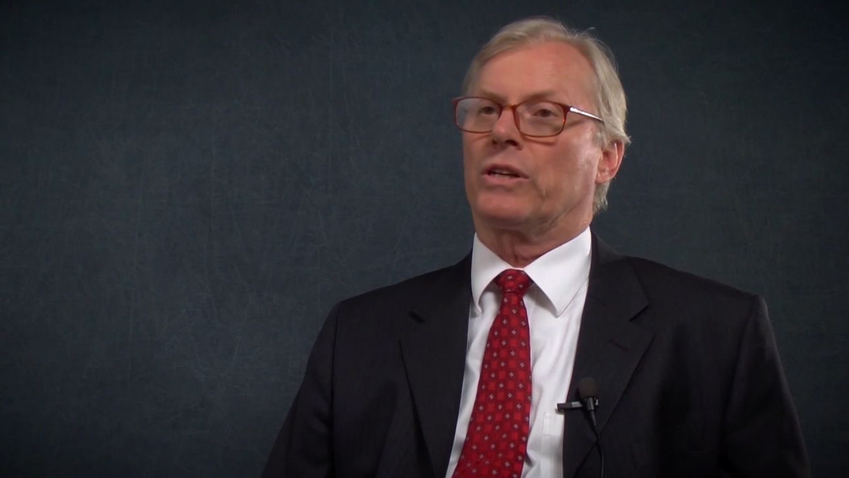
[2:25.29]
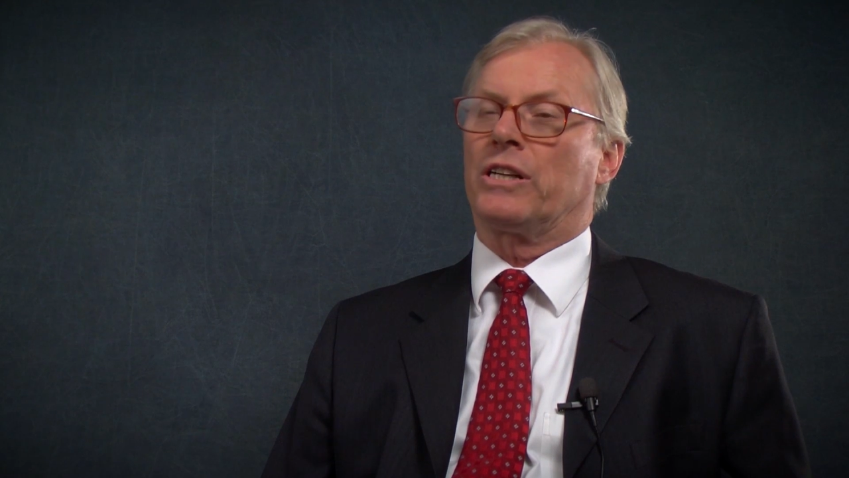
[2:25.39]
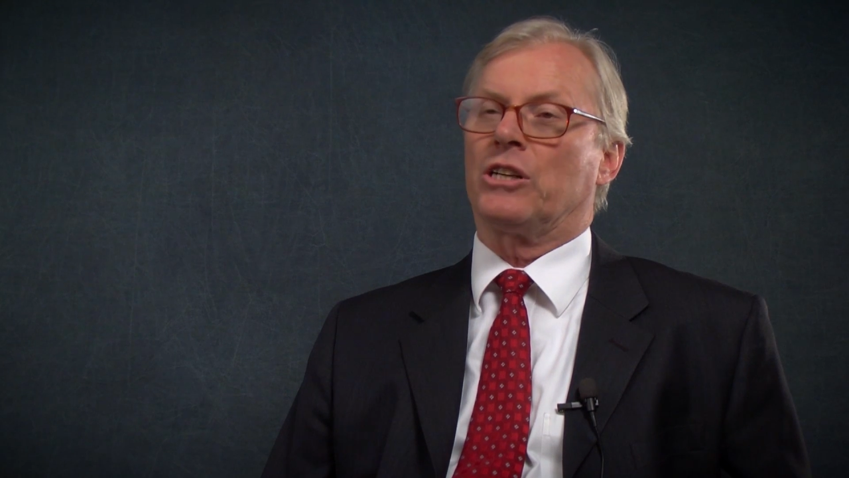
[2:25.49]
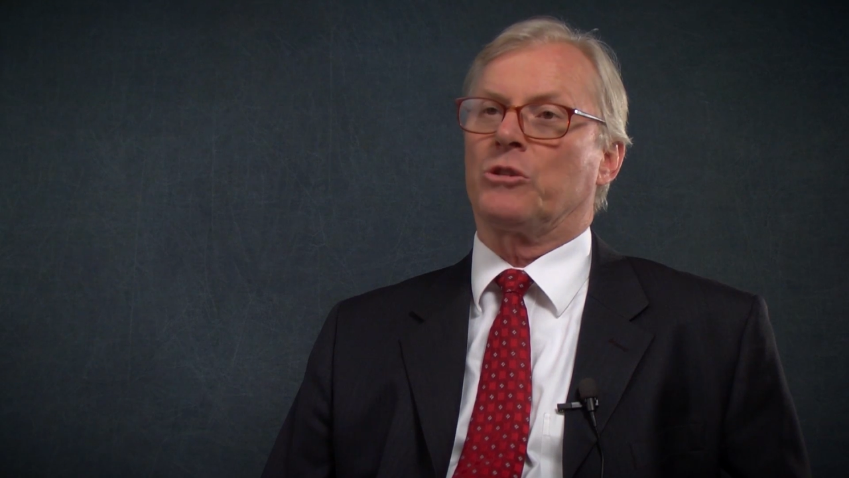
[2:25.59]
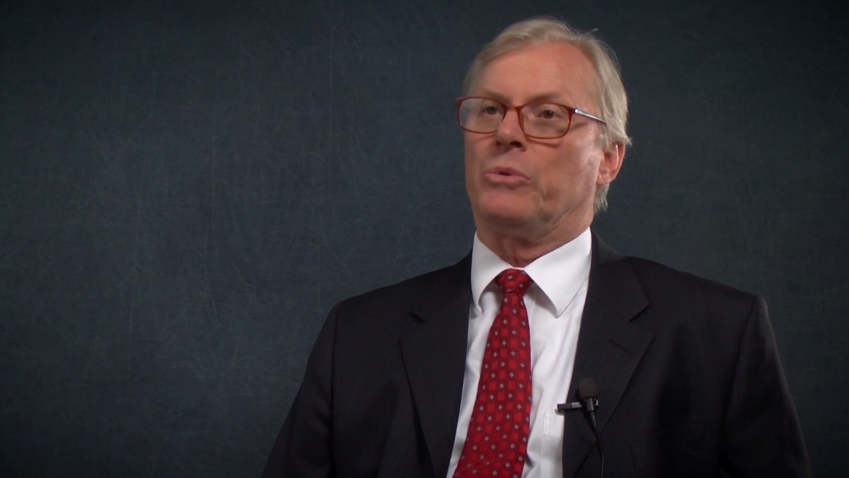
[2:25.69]

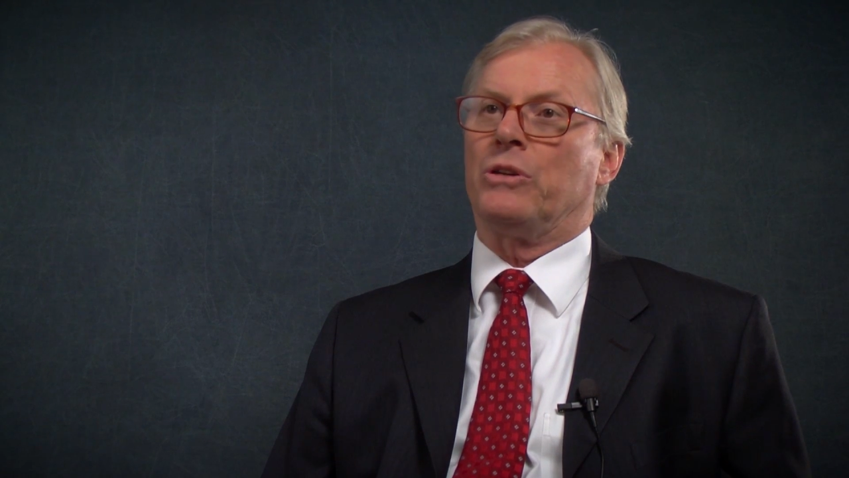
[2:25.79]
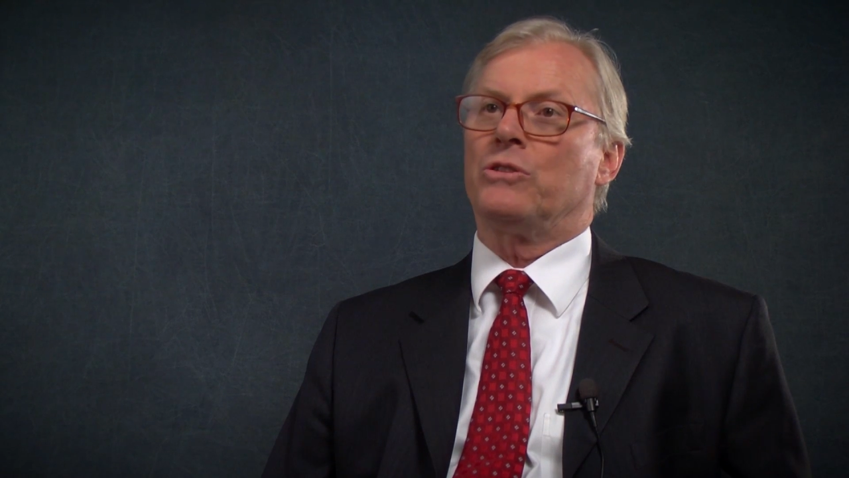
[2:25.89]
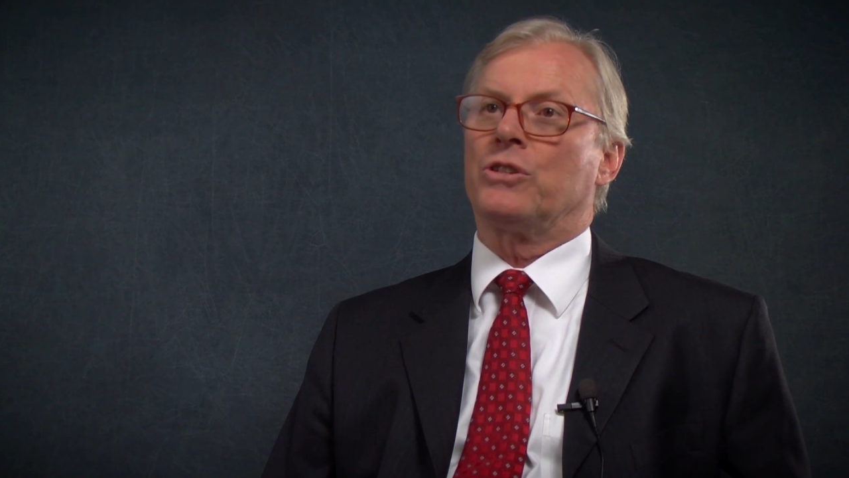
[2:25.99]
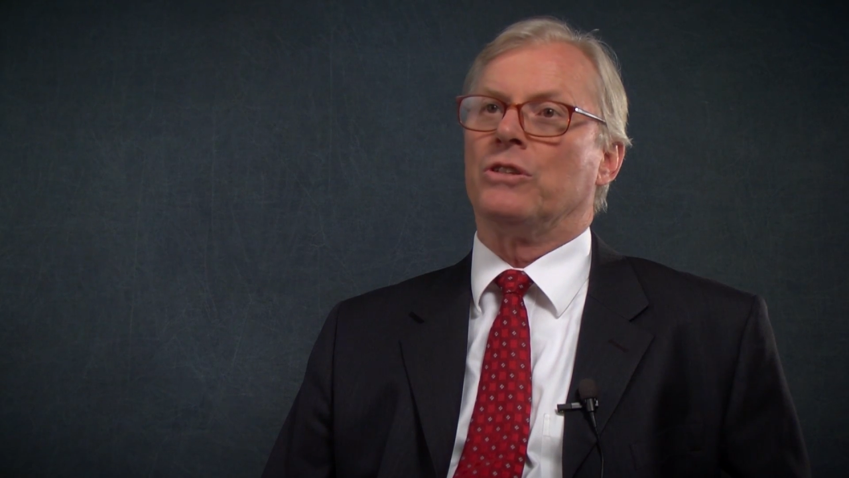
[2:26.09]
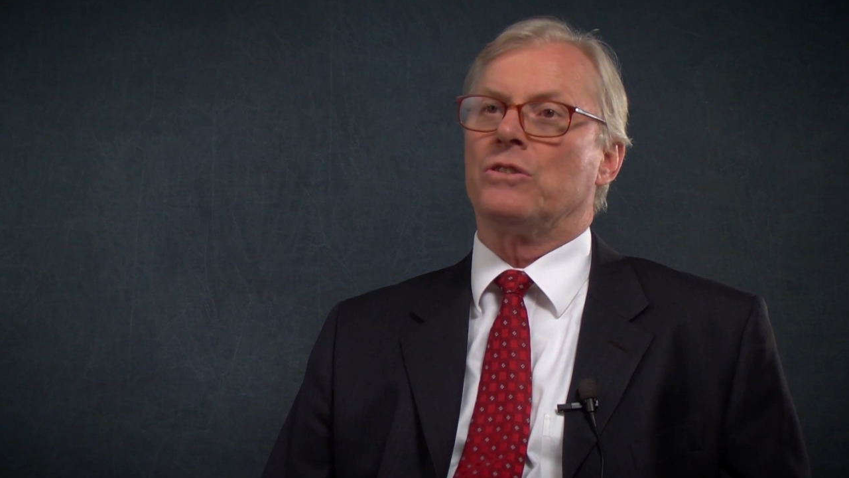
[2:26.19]

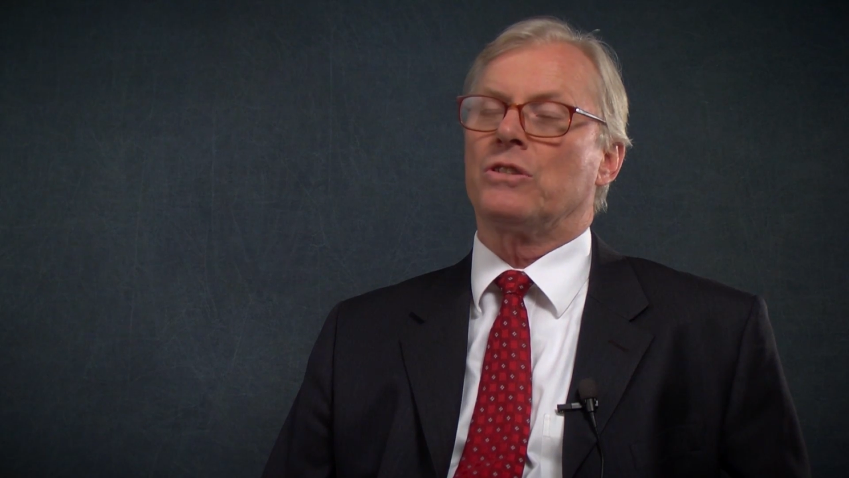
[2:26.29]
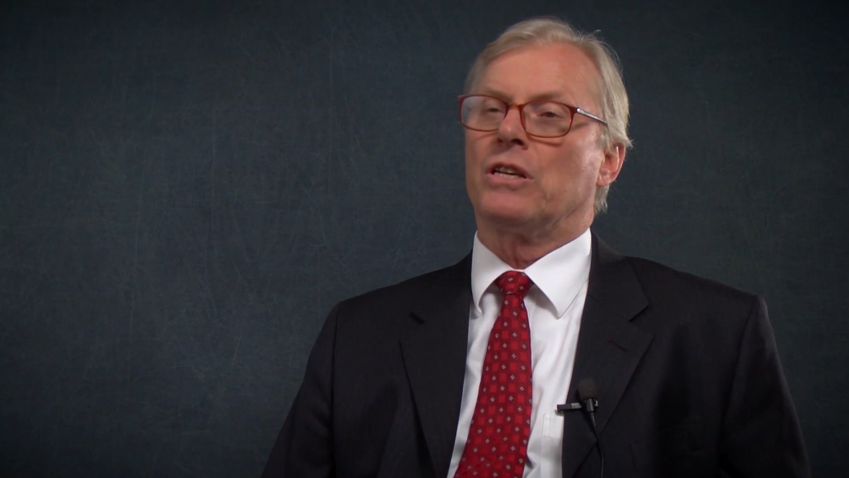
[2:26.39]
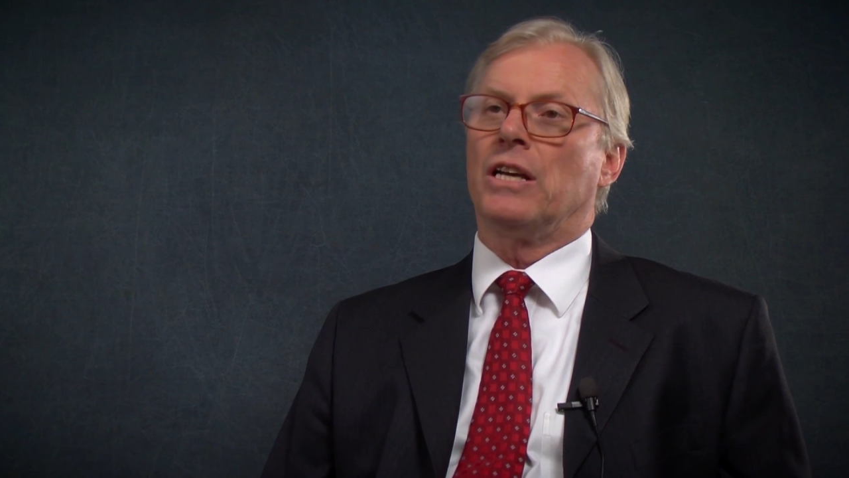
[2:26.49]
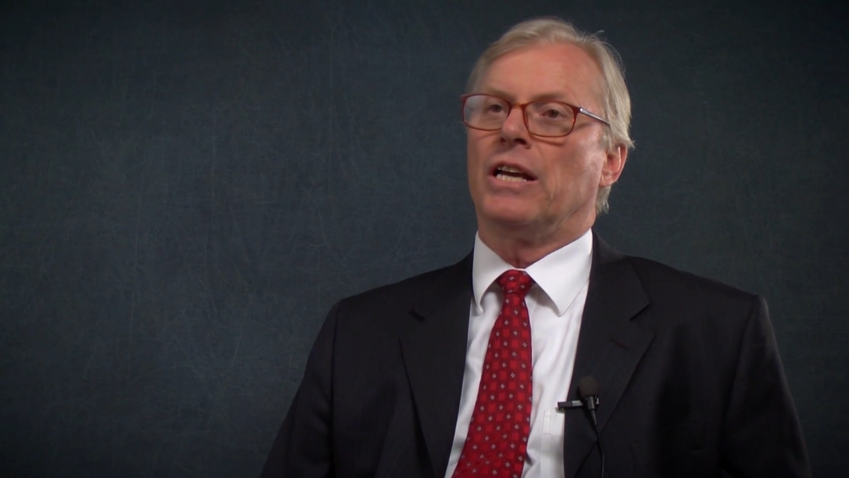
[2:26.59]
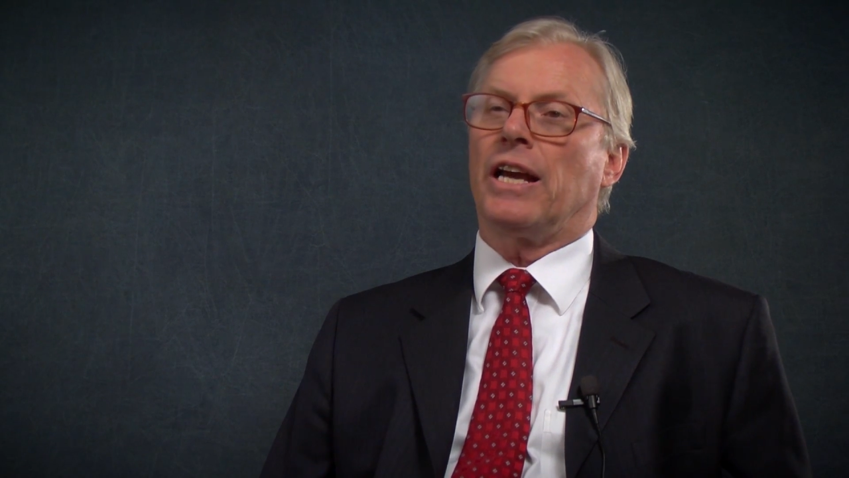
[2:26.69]
contributions
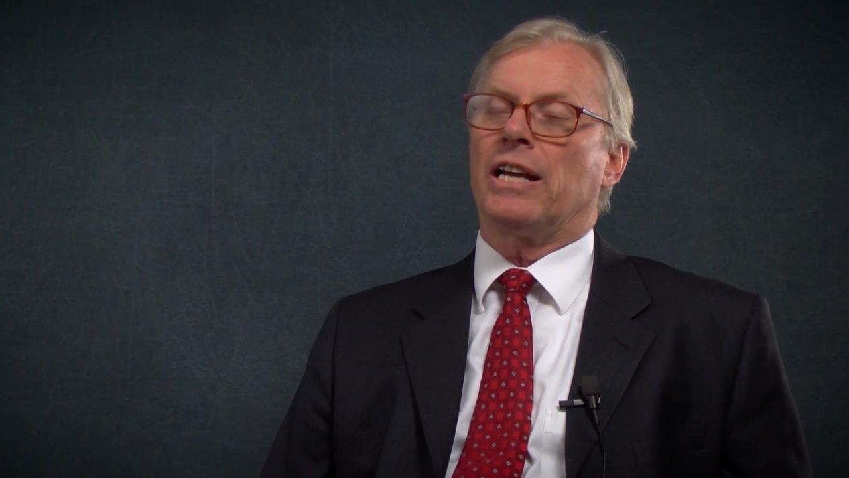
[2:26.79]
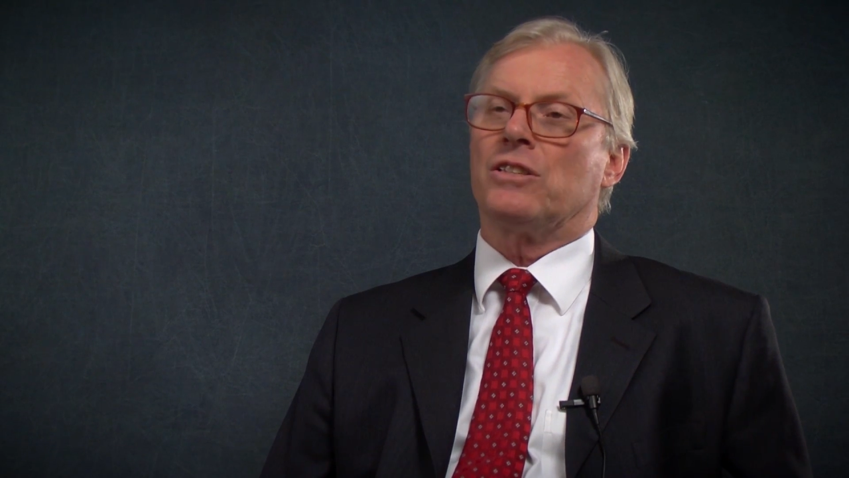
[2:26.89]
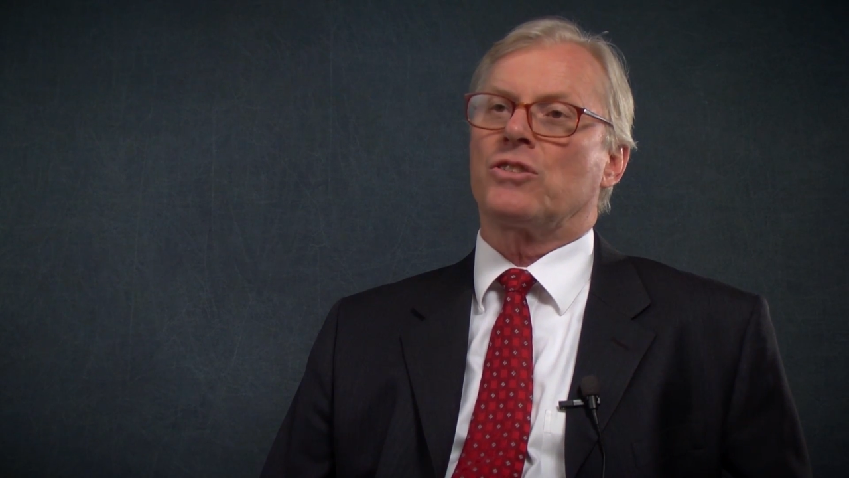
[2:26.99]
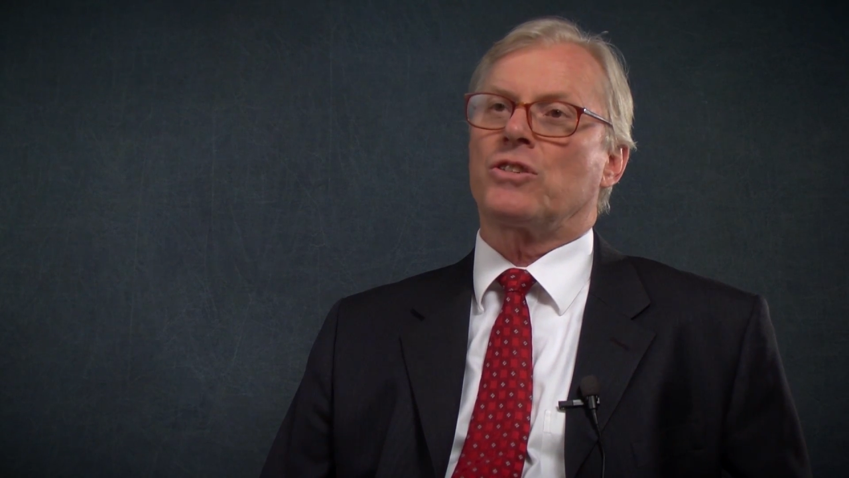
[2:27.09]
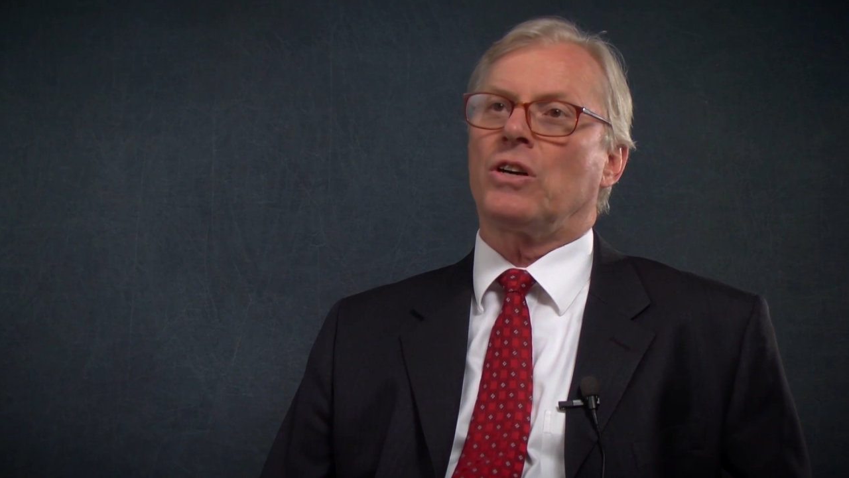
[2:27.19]
and
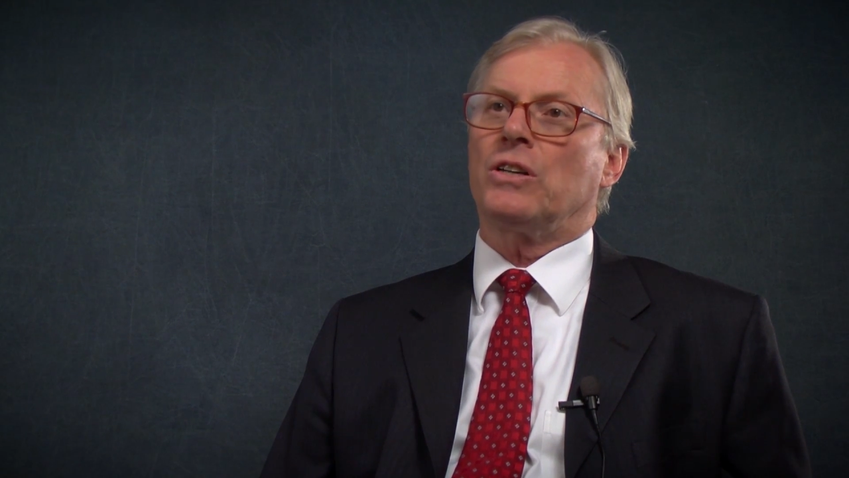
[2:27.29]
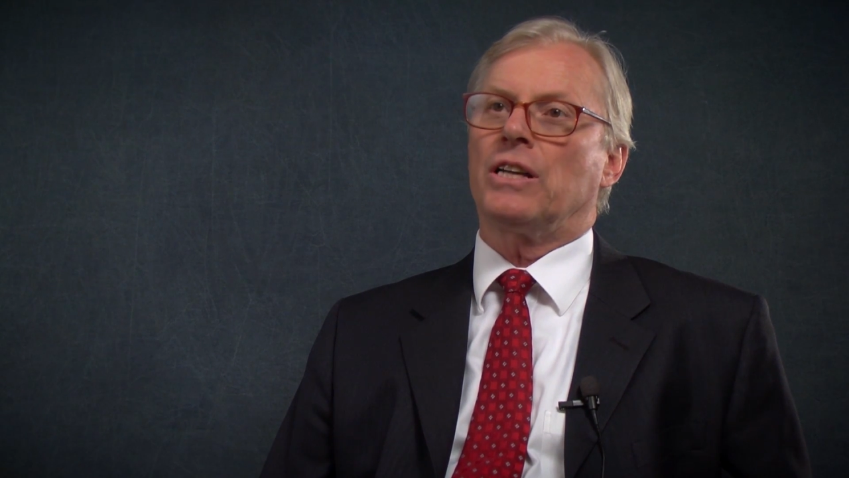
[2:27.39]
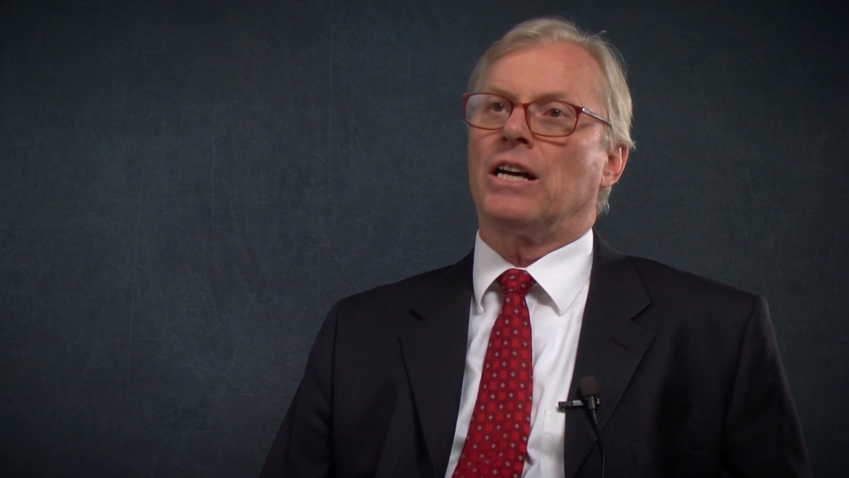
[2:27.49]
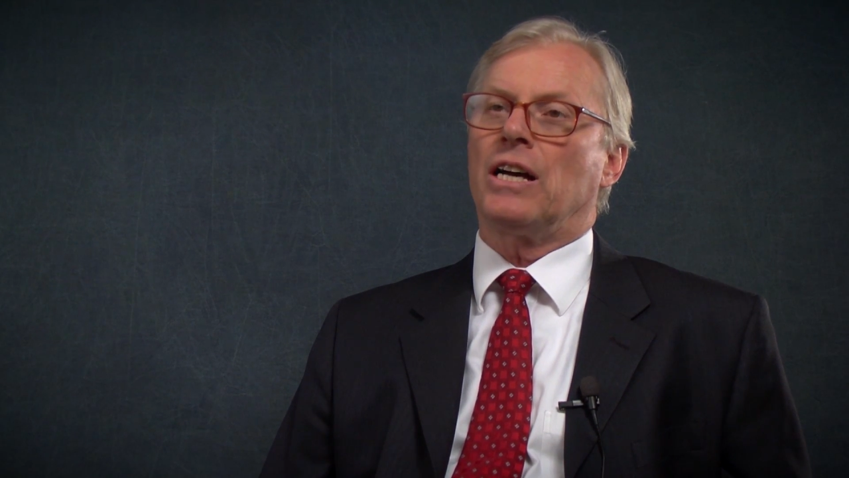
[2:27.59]
start